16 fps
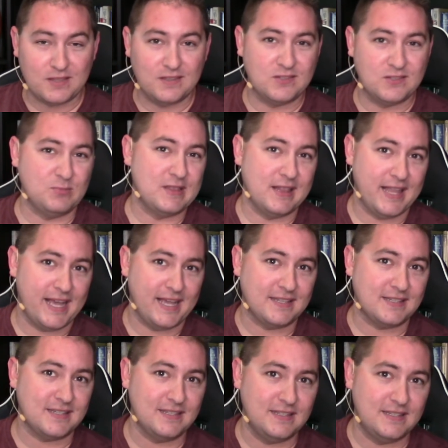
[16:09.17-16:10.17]
This will be the
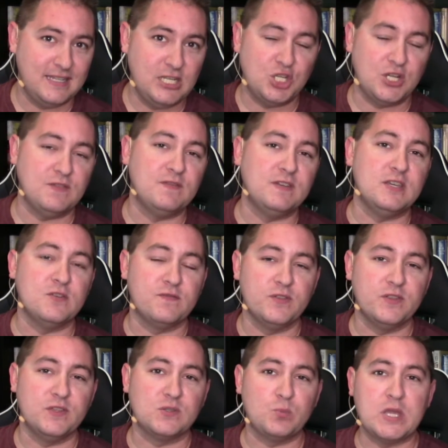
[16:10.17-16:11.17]
last teaching video for
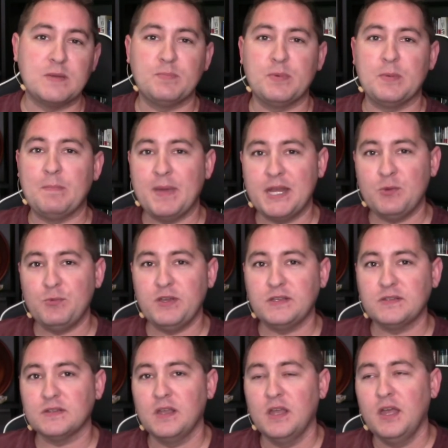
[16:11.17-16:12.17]
this week, but many
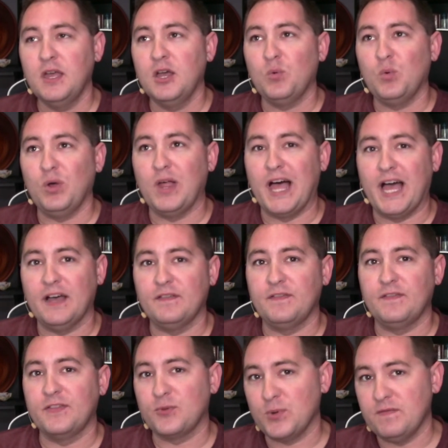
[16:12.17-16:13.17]
weeks we'll have
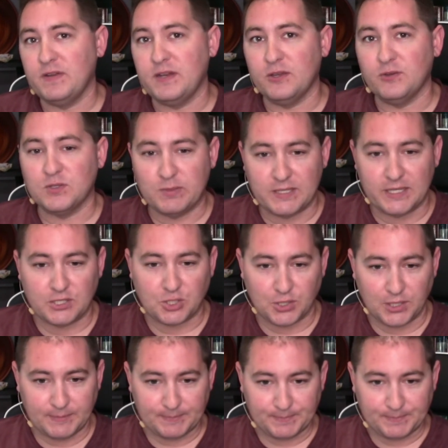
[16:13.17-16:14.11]
3 videos potentially